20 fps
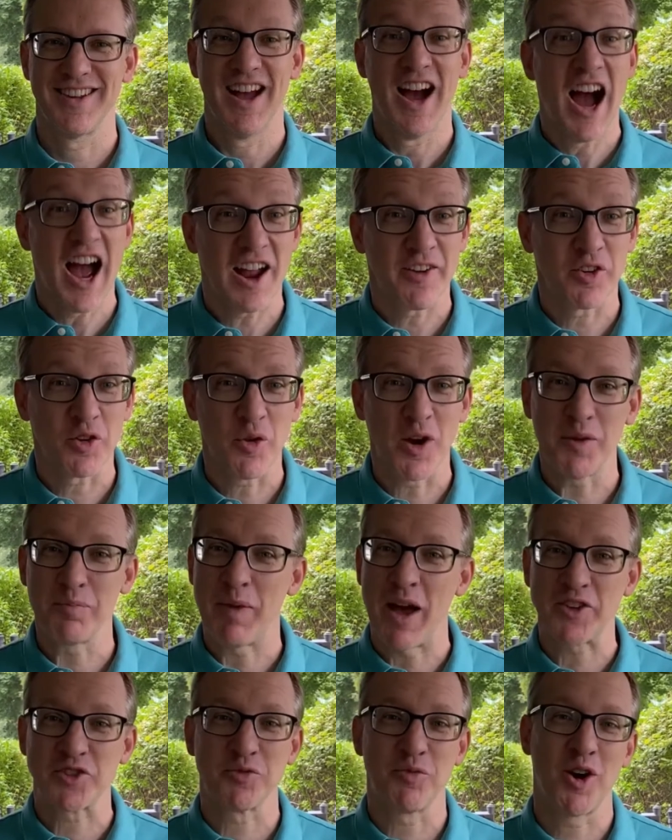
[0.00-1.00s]
Hi, everyone.
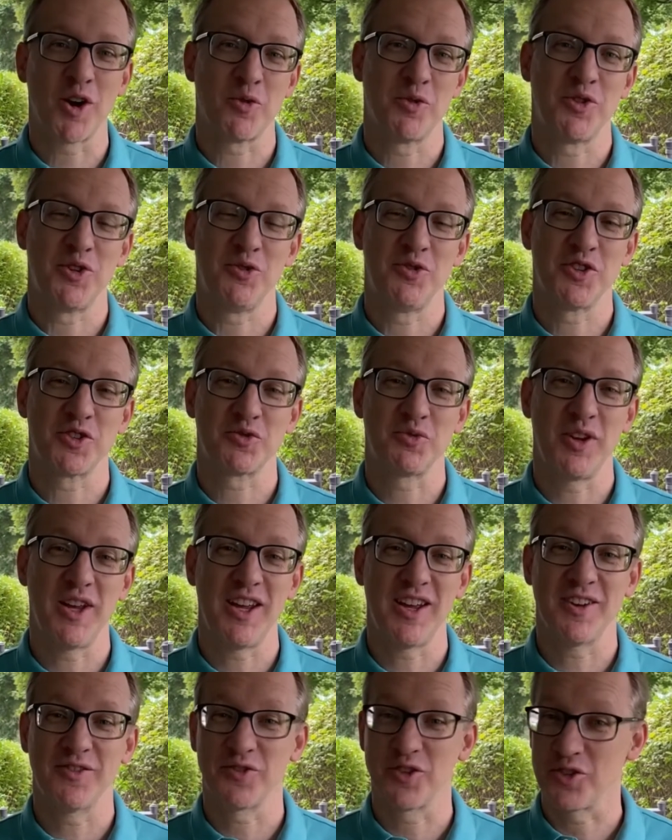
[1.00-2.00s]
Pastor Marc with you this
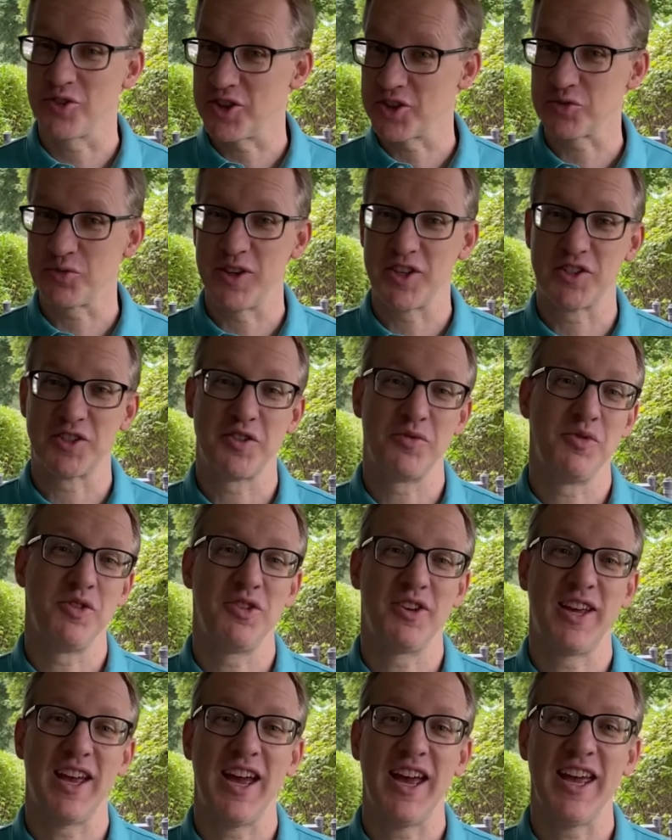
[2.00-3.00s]
week for this week's
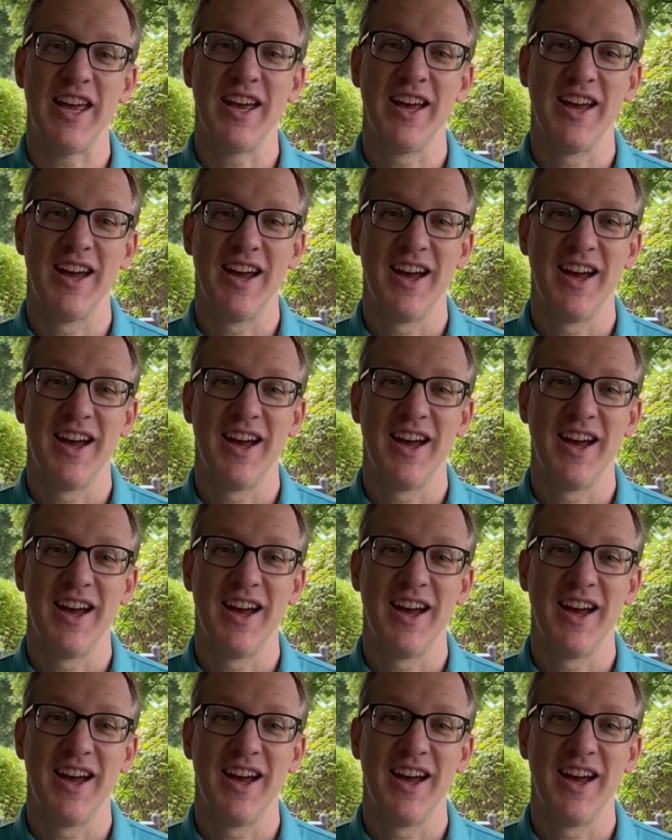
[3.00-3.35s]
communique.